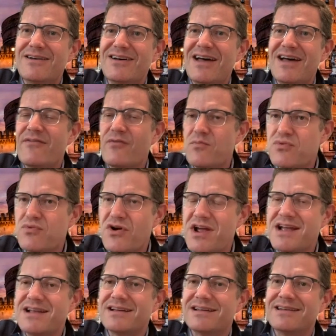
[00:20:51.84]
have a
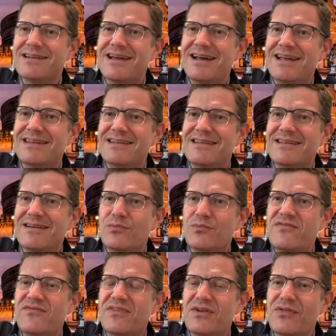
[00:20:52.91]
break and
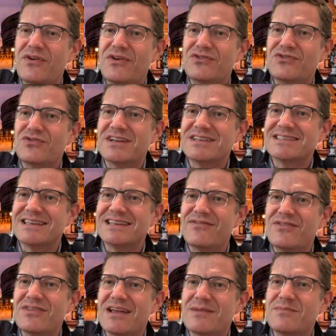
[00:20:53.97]
refill their drinks and
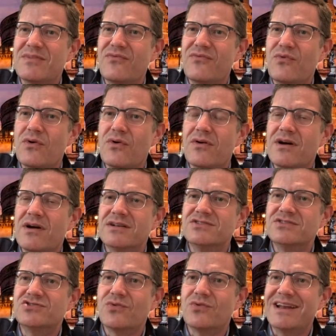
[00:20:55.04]
everything before
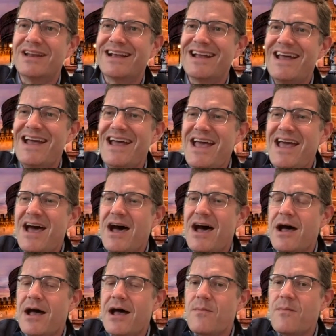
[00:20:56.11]
joining.
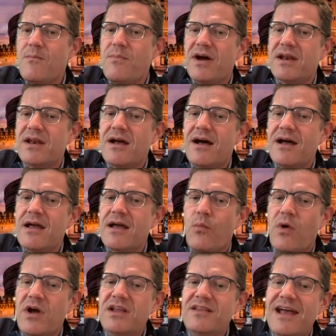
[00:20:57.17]
But I
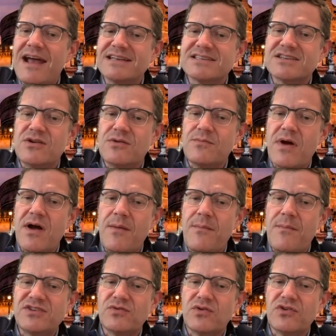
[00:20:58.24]
wanted to ask you,
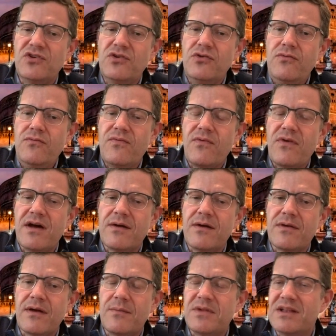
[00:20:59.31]
Emmanuel,
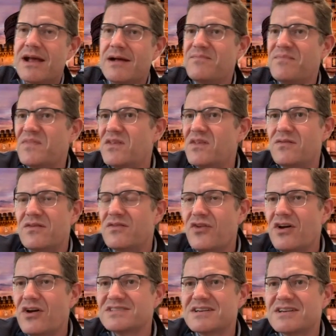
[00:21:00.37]
I mean,
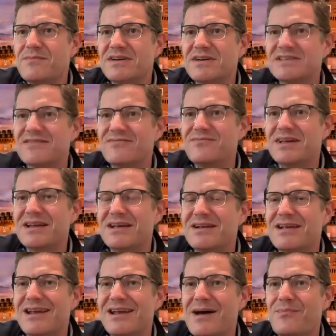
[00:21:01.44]
Tosca must have been
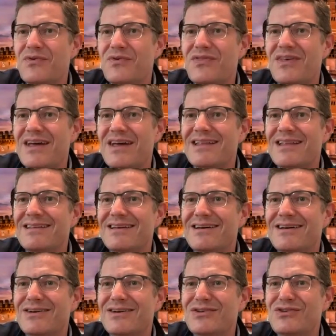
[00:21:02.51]
an opera that
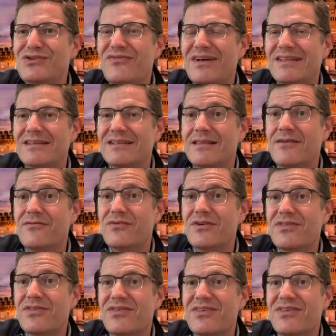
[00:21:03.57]
you fell in love with